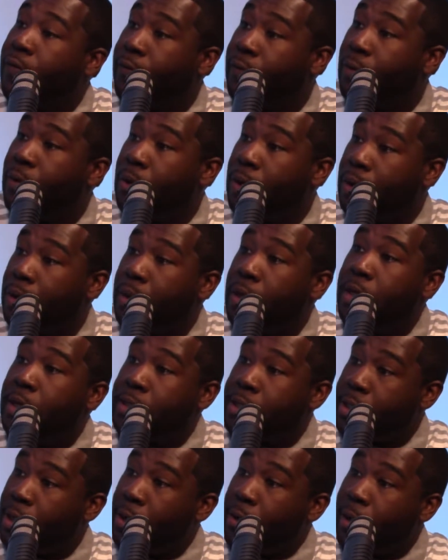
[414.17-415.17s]
for?
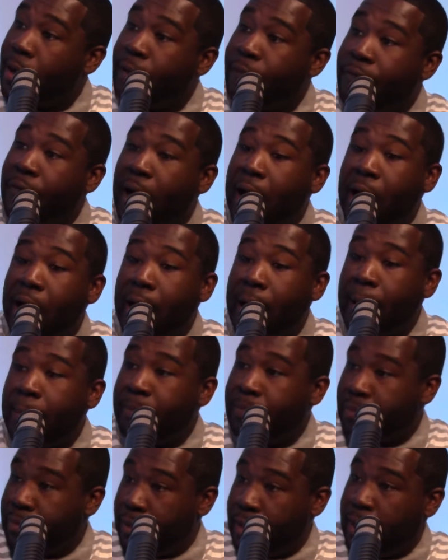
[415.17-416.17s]
So if
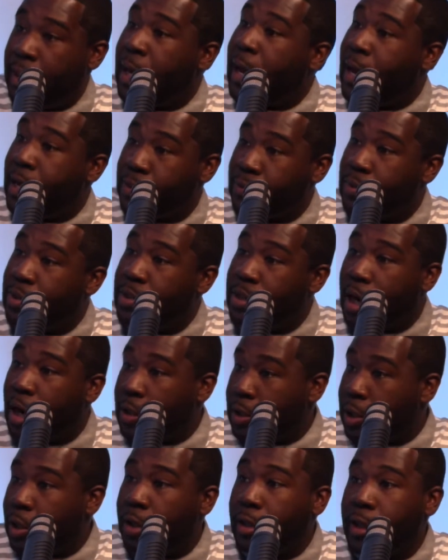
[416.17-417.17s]
I'm, as we
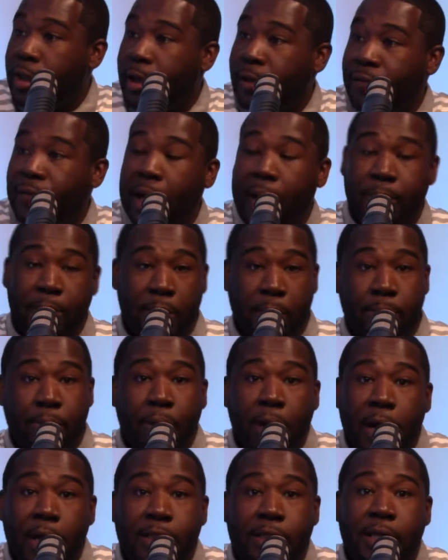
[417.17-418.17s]
talked earlier, if I'm
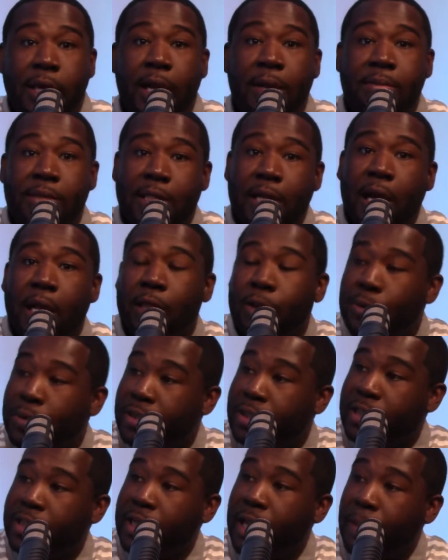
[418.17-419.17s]
LeBron James and I
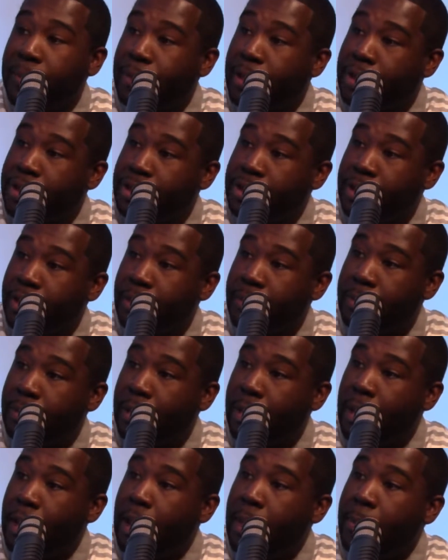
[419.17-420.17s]
lose the championship,
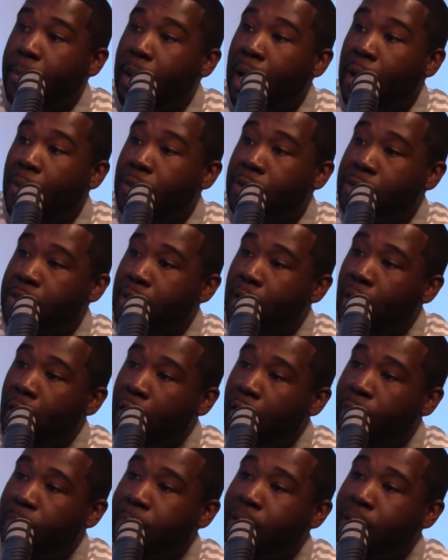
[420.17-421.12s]
my resolve,